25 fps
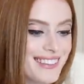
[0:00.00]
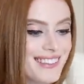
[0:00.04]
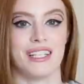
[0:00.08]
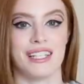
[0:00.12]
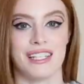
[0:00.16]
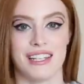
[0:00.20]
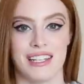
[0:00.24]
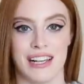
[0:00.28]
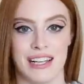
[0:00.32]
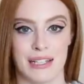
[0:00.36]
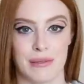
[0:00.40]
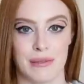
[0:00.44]

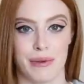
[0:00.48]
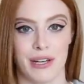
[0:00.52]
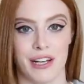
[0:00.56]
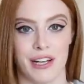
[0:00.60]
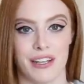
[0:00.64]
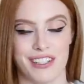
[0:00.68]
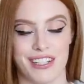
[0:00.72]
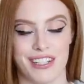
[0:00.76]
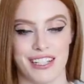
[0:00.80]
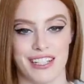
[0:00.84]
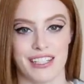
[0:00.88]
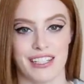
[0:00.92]
This next
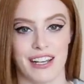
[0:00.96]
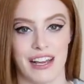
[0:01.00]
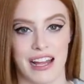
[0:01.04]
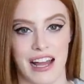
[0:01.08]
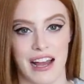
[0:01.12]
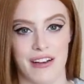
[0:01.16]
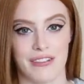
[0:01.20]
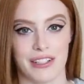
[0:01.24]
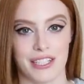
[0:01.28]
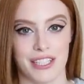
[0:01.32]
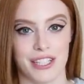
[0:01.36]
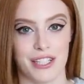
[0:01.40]
purchase I
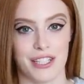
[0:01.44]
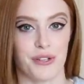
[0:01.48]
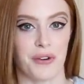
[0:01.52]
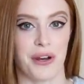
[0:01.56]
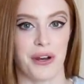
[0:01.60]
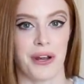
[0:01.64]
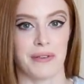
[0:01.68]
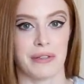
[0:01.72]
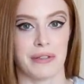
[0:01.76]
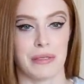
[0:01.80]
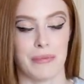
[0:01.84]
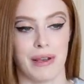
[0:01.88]
have
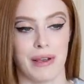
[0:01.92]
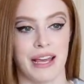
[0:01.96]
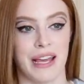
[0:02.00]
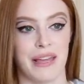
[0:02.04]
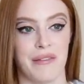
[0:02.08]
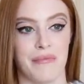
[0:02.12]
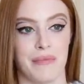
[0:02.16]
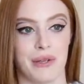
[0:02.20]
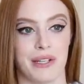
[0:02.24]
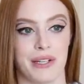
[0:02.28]
Instagram to blame